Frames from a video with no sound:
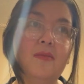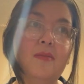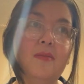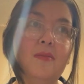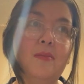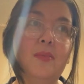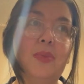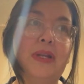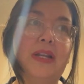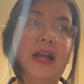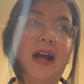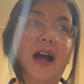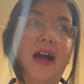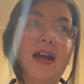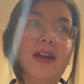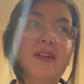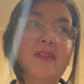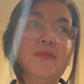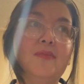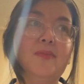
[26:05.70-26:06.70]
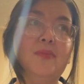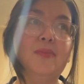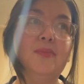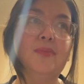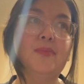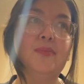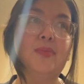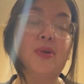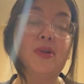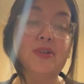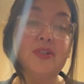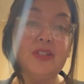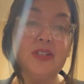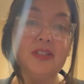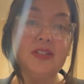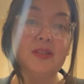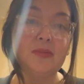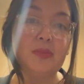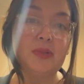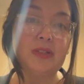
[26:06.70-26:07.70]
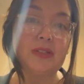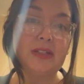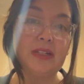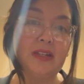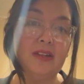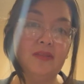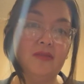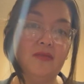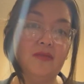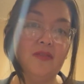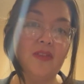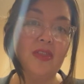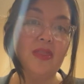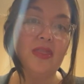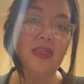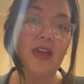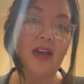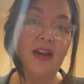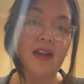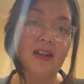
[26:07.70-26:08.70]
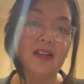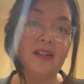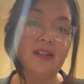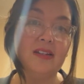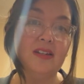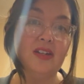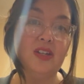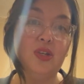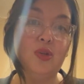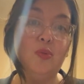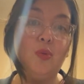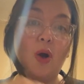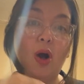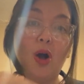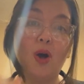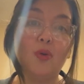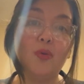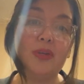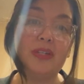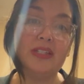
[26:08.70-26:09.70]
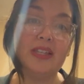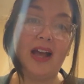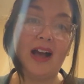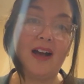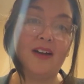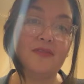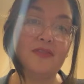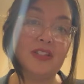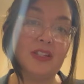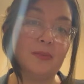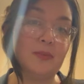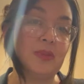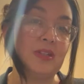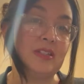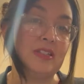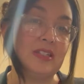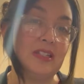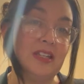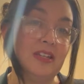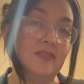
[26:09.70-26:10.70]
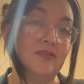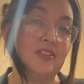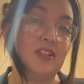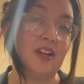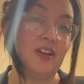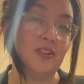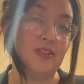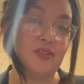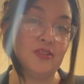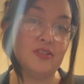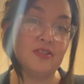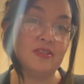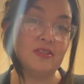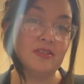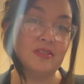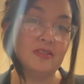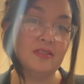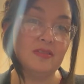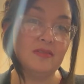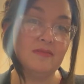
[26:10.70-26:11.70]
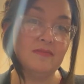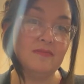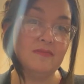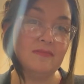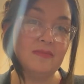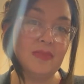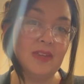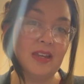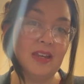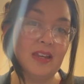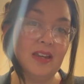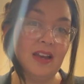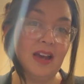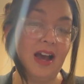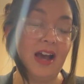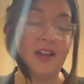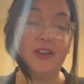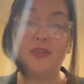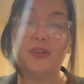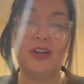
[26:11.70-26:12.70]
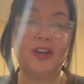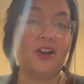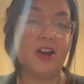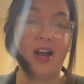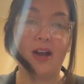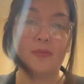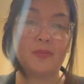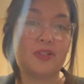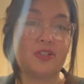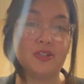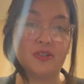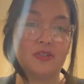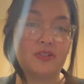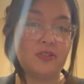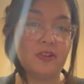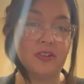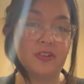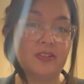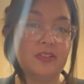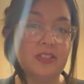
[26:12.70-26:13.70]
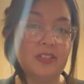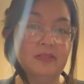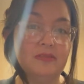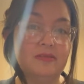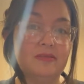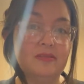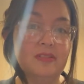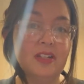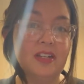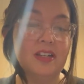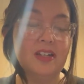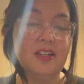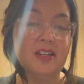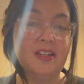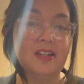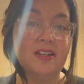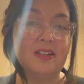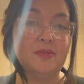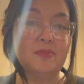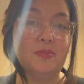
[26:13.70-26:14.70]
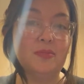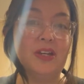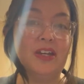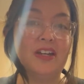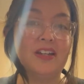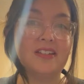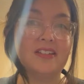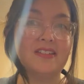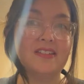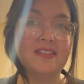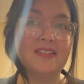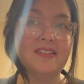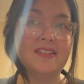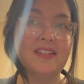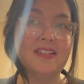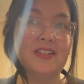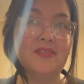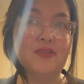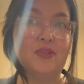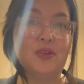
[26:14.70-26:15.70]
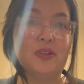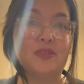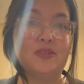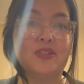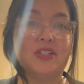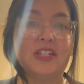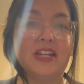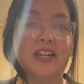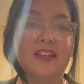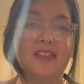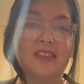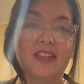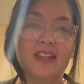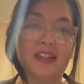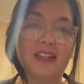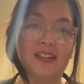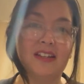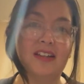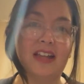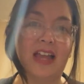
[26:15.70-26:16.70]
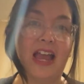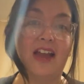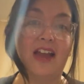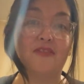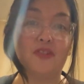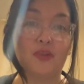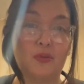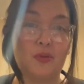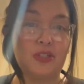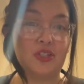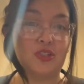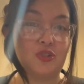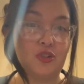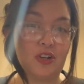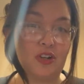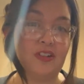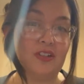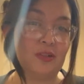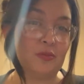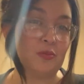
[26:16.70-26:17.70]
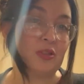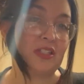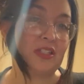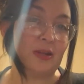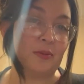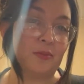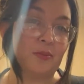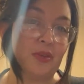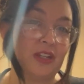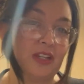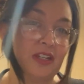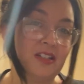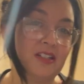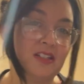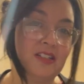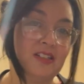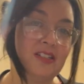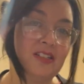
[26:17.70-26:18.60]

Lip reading: but I personally believe that you always have something to give to others. I don't care how much you're struggling, because if you understand that everyone's struggling with something,